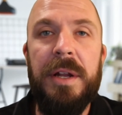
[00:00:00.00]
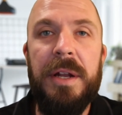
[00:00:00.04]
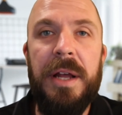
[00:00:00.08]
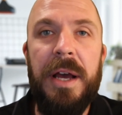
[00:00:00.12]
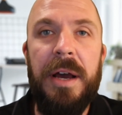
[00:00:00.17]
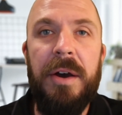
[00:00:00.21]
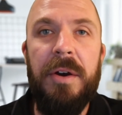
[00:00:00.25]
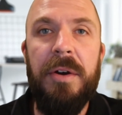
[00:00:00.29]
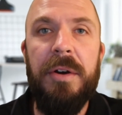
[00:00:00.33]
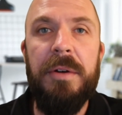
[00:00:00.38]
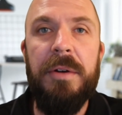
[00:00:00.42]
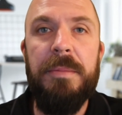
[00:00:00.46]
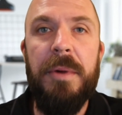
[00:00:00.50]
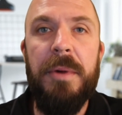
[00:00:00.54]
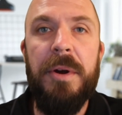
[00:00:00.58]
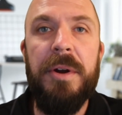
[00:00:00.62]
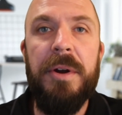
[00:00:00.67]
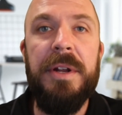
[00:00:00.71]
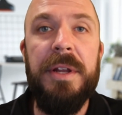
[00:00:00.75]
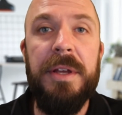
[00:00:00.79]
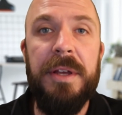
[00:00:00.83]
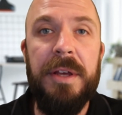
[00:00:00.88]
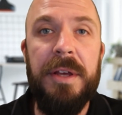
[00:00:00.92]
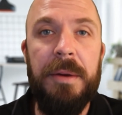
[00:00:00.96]
our
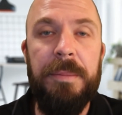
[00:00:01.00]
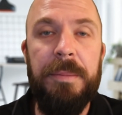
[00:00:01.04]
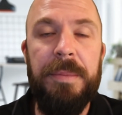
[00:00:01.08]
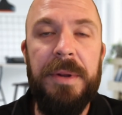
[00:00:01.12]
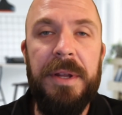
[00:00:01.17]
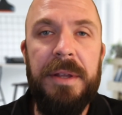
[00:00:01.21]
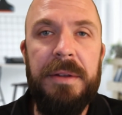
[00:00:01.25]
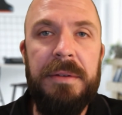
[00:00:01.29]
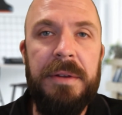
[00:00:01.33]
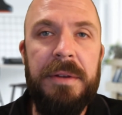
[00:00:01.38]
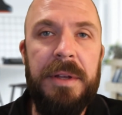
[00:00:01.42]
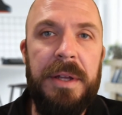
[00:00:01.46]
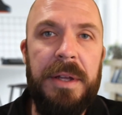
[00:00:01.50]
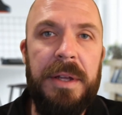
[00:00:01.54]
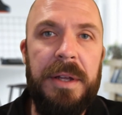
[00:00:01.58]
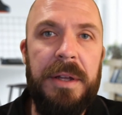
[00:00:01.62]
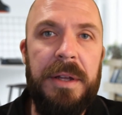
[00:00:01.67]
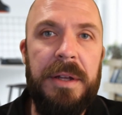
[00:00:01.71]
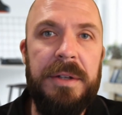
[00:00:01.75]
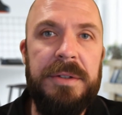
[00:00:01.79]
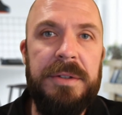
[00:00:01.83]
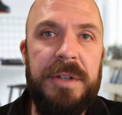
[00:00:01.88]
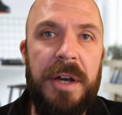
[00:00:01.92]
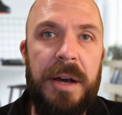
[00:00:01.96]
marketing company,
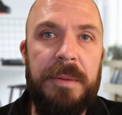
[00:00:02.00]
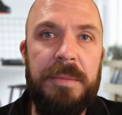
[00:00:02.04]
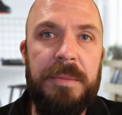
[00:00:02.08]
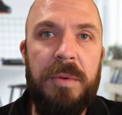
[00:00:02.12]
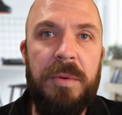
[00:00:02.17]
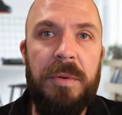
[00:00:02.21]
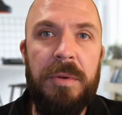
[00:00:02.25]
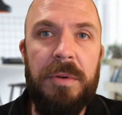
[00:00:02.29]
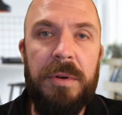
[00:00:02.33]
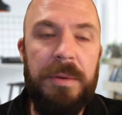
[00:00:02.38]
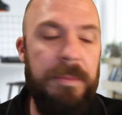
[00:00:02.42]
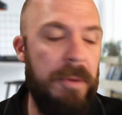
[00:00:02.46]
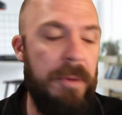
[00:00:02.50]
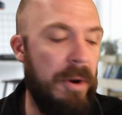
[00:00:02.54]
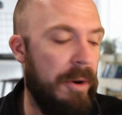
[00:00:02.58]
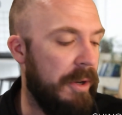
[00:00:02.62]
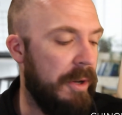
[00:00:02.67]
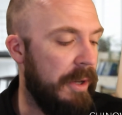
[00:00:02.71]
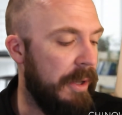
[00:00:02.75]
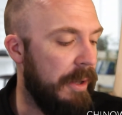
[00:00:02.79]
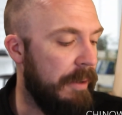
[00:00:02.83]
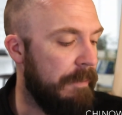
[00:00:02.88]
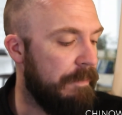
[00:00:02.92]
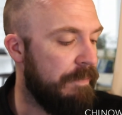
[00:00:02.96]
Top Corner
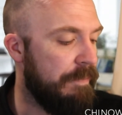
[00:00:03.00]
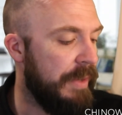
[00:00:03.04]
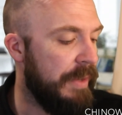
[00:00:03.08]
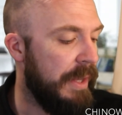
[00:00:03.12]
Marketing.